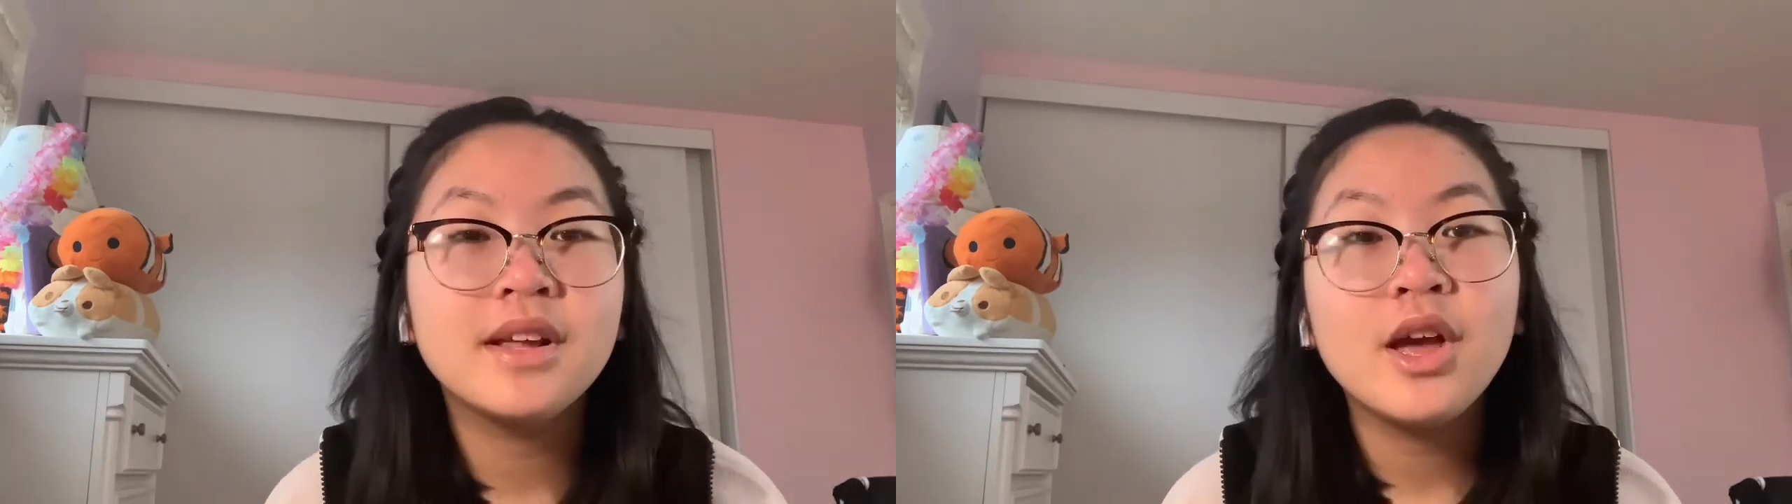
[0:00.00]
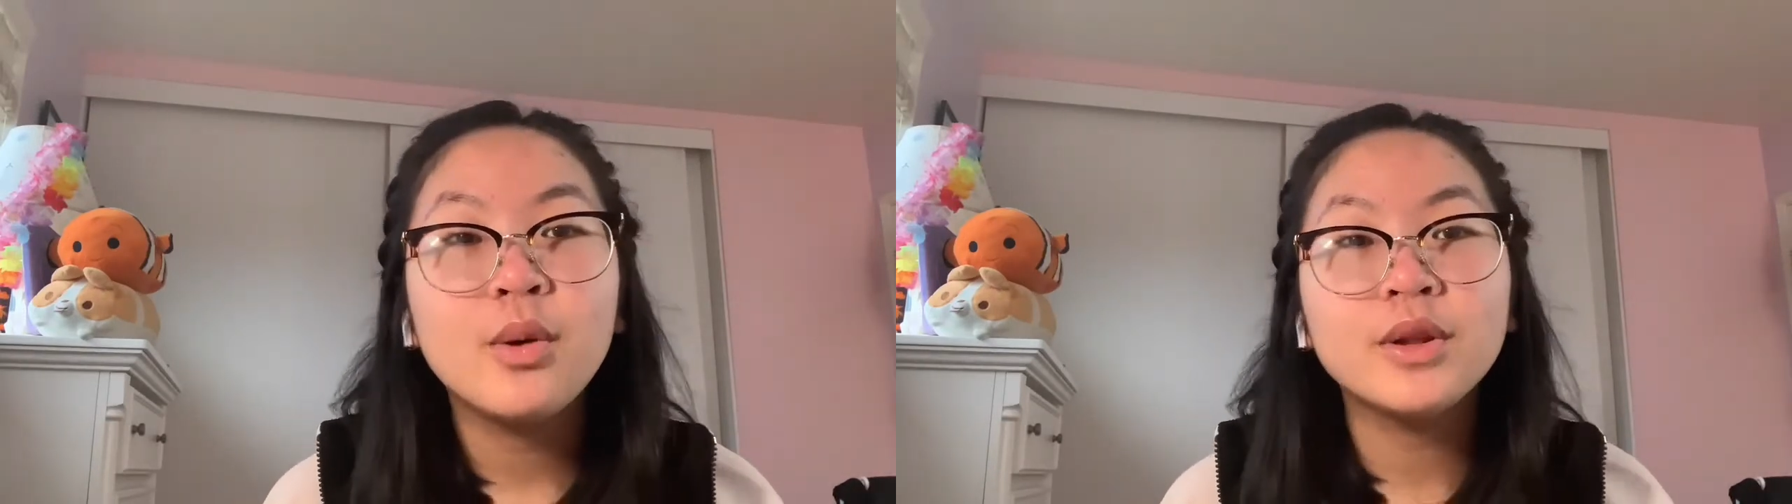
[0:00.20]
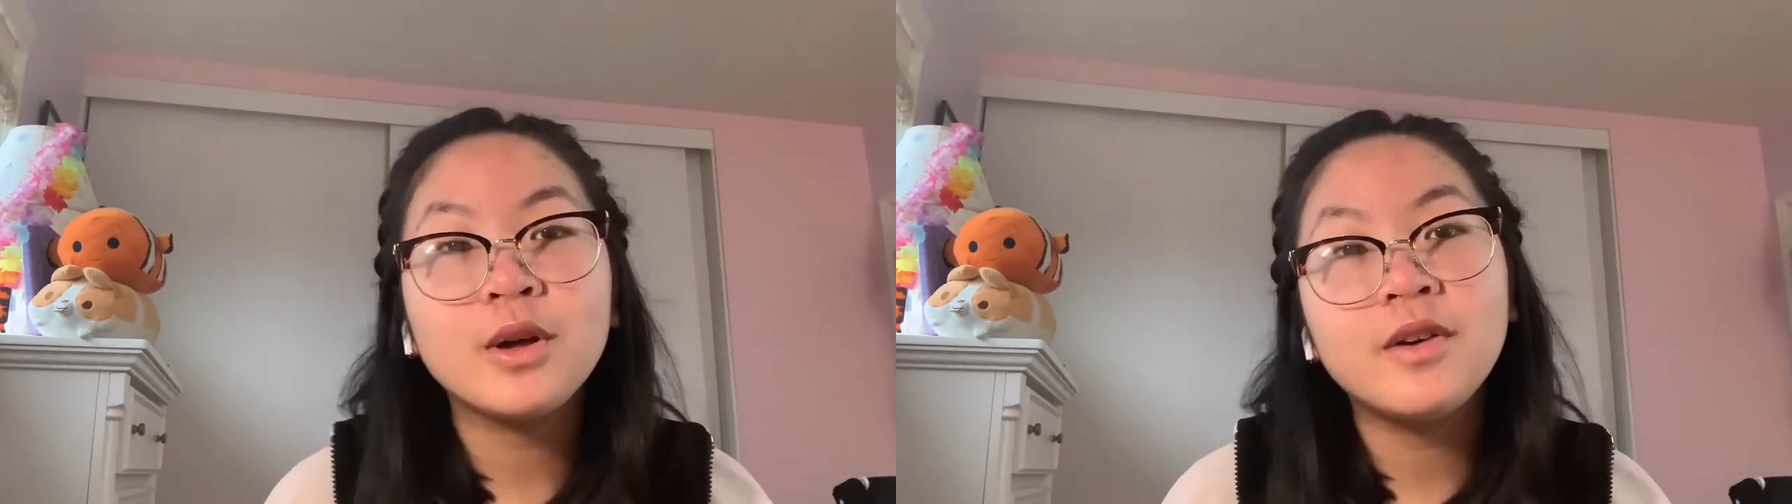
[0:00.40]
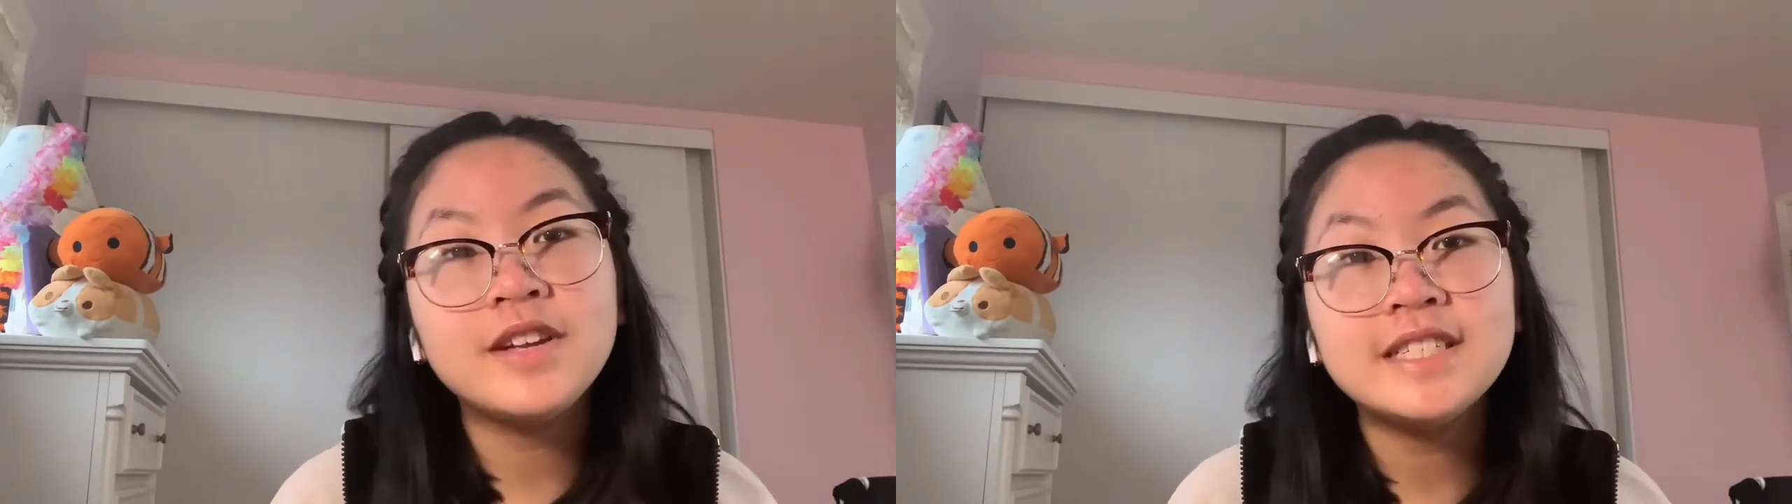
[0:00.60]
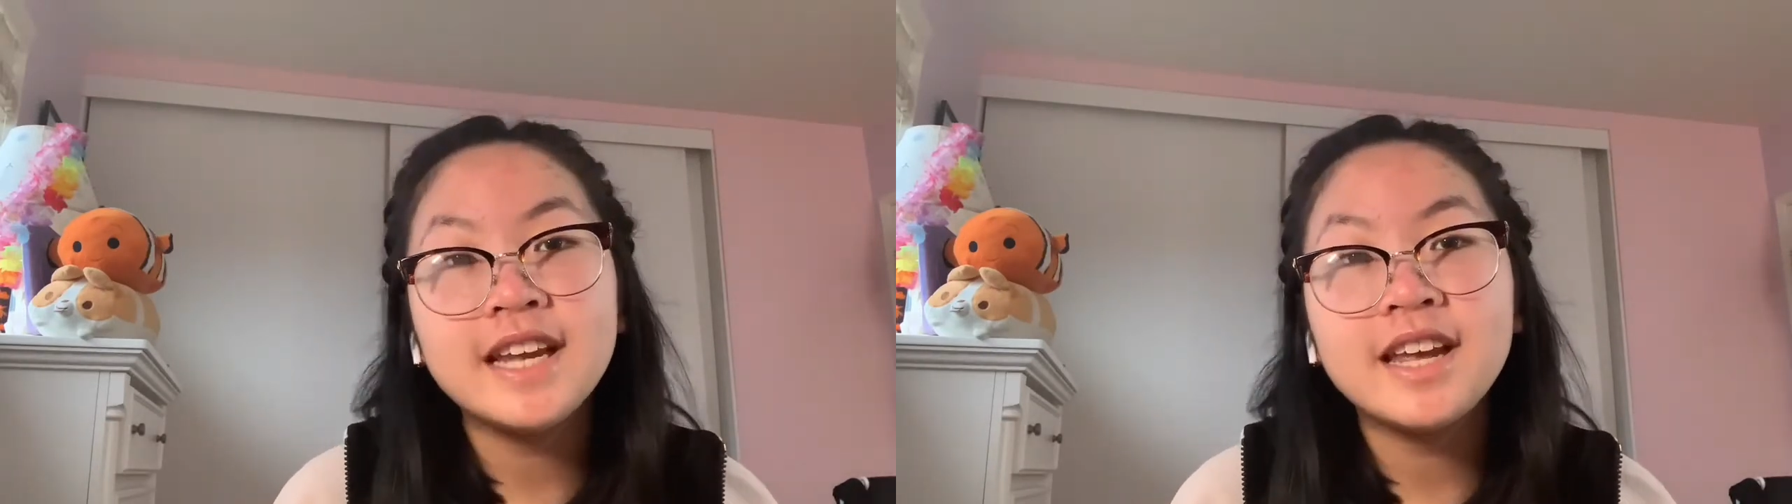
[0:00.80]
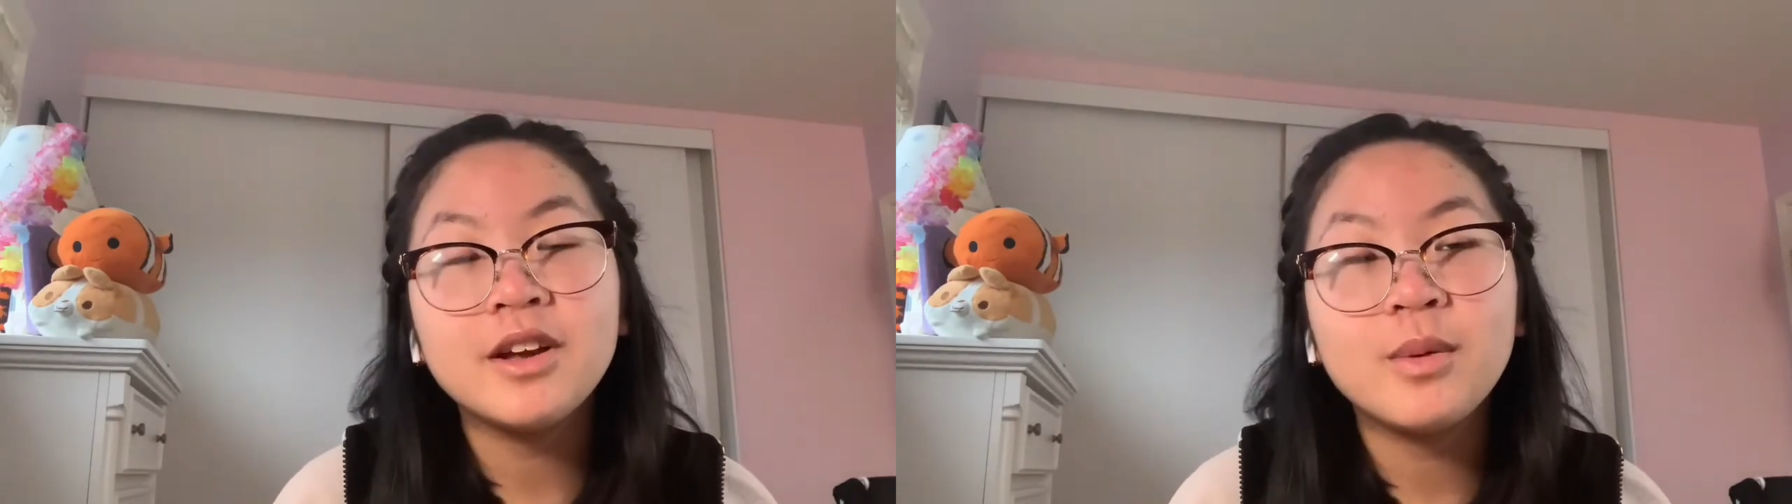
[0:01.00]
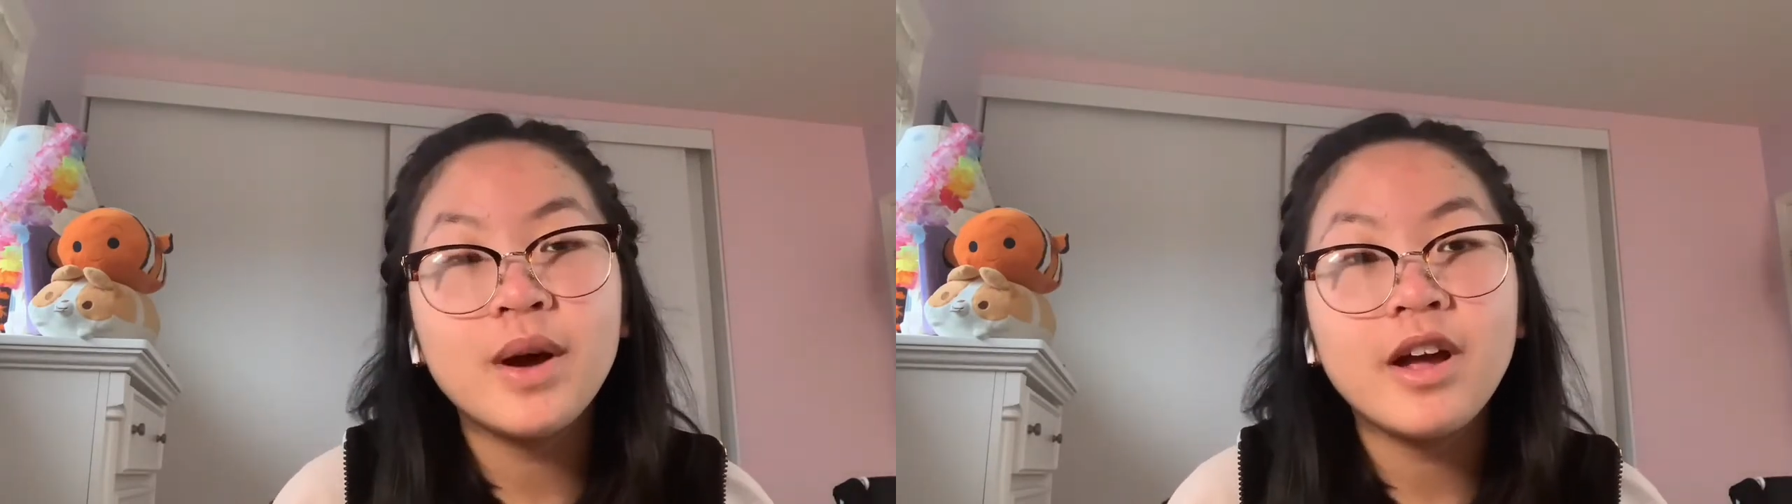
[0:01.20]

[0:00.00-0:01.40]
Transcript: With COVID taking away